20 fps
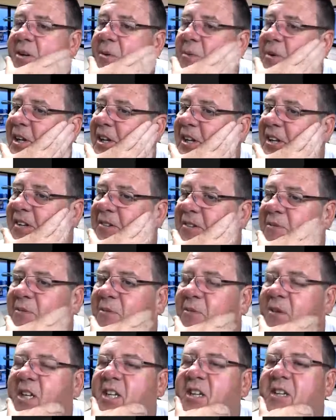So when
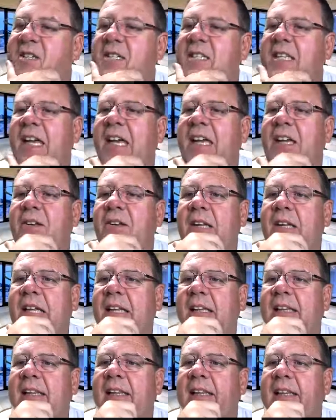you say you
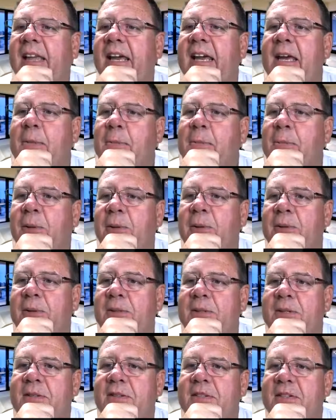need
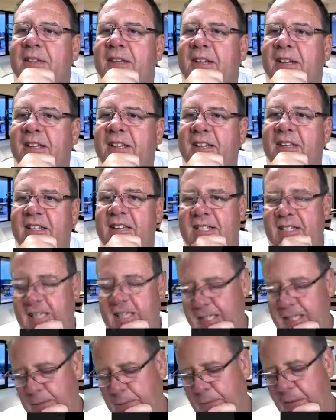labels, is
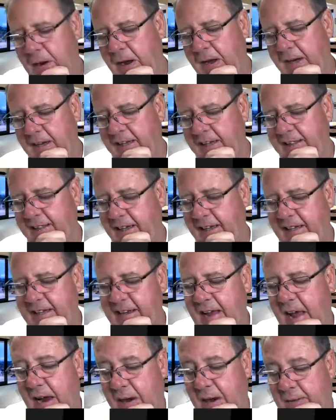this product
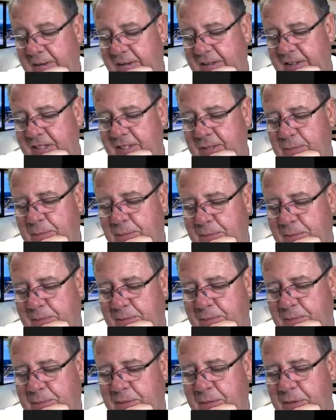not this
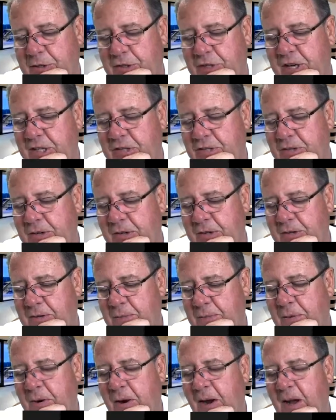
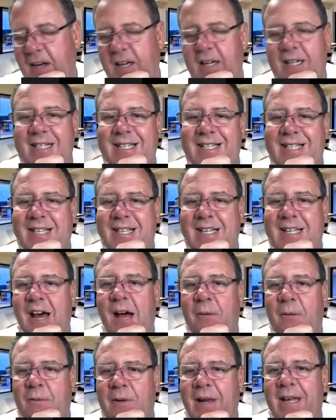progesterone product? Is it
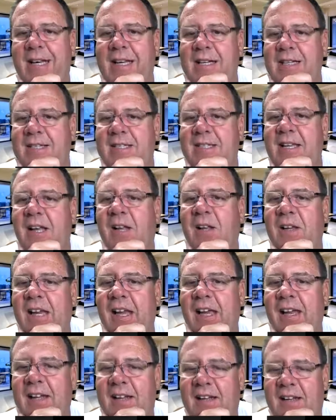not ready to sell
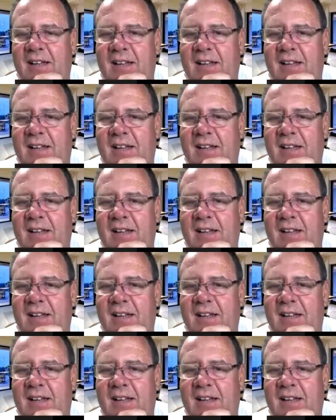yet?